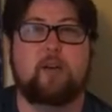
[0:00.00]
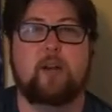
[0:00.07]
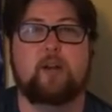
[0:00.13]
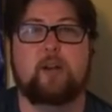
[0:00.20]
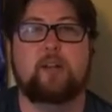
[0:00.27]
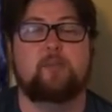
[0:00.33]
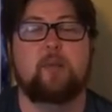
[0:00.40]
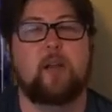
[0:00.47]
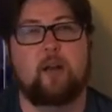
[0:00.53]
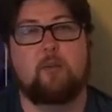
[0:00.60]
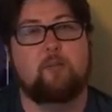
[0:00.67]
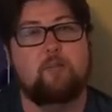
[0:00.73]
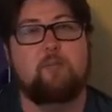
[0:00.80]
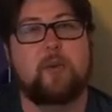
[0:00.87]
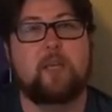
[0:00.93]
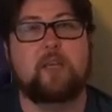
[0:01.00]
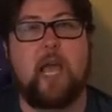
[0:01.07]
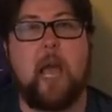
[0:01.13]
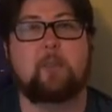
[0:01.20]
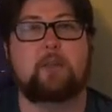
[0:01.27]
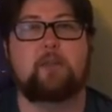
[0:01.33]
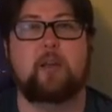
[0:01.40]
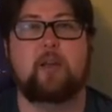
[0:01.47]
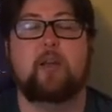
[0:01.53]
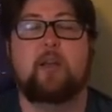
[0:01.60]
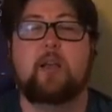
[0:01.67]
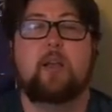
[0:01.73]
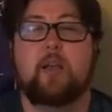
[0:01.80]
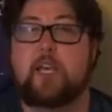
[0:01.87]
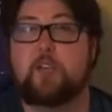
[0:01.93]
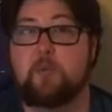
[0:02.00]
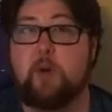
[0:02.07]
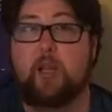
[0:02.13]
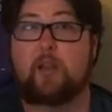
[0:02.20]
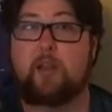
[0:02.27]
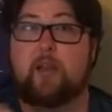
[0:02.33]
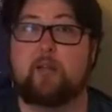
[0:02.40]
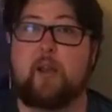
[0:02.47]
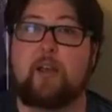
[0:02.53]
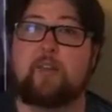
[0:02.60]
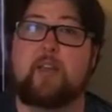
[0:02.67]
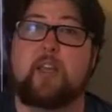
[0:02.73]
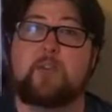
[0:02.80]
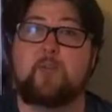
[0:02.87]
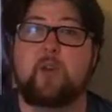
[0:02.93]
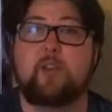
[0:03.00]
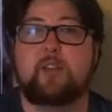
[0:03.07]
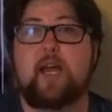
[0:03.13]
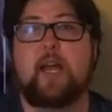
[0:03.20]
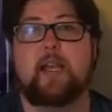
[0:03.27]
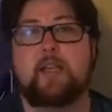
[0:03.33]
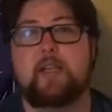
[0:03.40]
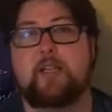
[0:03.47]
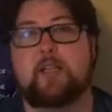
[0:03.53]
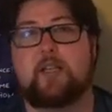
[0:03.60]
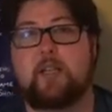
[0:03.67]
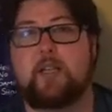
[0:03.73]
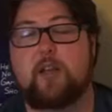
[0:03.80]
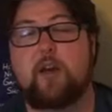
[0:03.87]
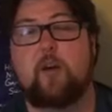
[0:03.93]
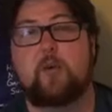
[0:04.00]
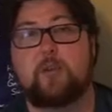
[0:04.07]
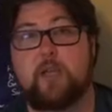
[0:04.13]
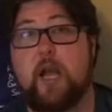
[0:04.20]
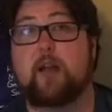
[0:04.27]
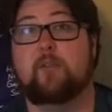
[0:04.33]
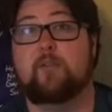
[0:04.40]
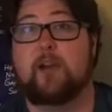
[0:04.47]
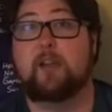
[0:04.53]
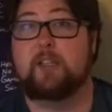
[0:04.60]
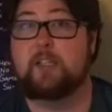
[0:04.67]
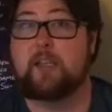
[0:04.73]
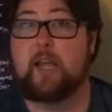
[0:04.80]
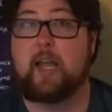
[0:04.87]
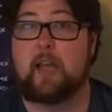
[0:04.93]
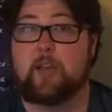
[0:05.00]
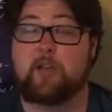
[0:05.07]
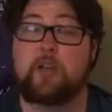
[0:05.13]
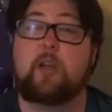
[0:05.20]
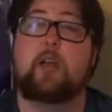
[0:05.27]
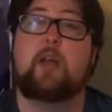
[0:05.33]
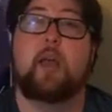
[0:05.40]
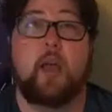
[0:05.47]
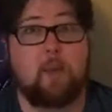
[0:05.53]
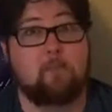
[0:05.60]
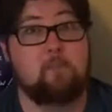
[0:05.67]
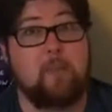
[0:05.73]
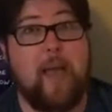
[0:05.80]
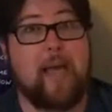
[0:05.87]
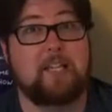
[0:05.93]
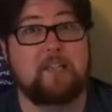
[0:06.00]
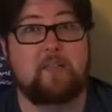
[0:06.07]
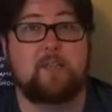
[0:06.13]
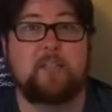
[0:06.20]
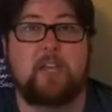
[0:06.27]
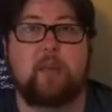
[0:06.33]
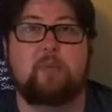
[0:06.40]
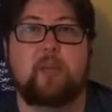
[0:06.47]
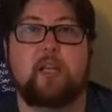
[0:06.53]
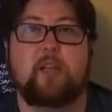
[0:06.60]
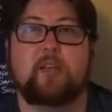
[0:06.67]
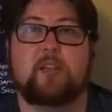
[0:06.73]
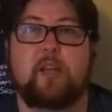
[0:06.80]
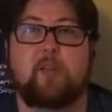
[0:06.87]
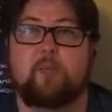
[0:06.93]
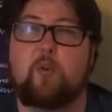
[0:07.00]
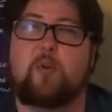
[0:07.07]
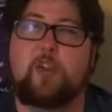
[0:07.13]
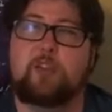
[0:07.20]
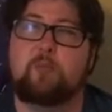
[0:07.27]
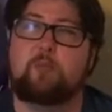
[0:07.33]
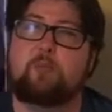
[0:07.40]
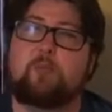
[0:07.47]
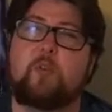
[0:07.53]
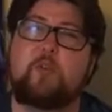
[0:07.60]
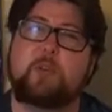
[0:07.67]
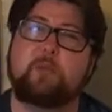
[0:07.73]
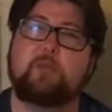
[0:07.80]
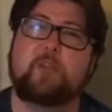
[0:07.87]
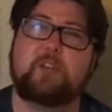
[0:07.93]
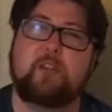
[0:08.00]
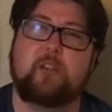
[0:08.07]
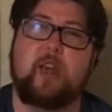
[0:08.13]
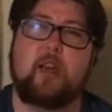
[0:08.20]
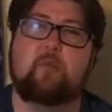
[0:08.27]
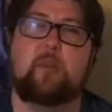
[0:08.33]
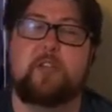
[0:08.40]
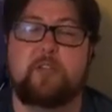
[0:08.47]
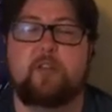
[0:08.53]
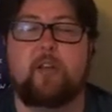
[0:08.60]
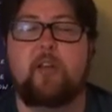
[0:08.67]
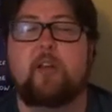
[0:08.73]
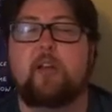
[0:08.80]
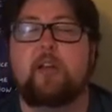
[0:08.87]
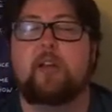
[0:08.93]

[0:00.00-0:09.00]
And he, big gaps, but I think he's one of the titans. He knows how to fucking stage a massive set piece. And movies have been missing that recently.